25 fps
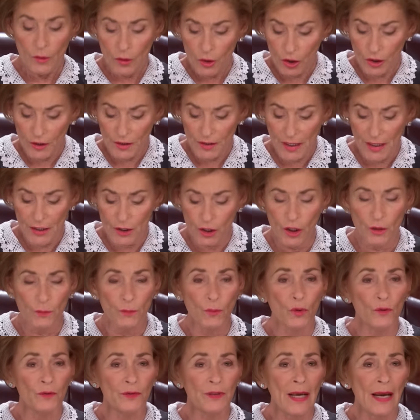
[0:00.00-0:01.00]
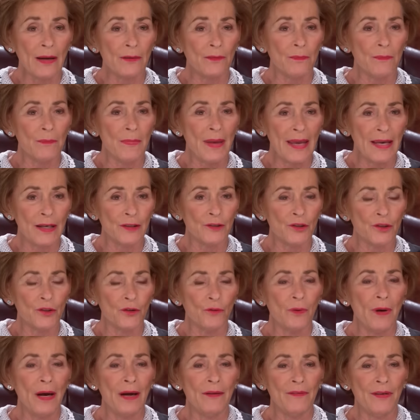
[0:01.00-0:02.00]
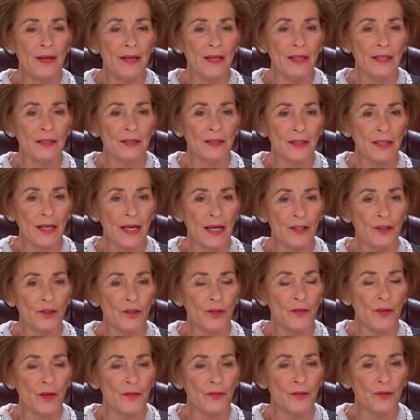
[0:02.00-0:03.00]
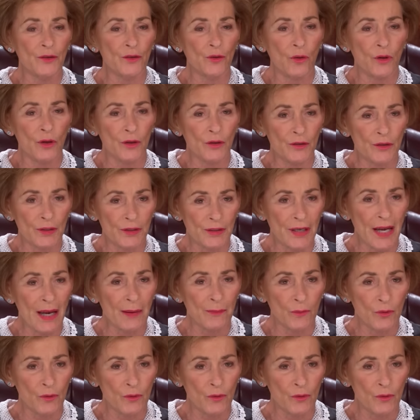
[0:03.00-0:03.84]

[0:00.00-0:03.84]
She said she moved out in May. Do you have any indication that the daughter did not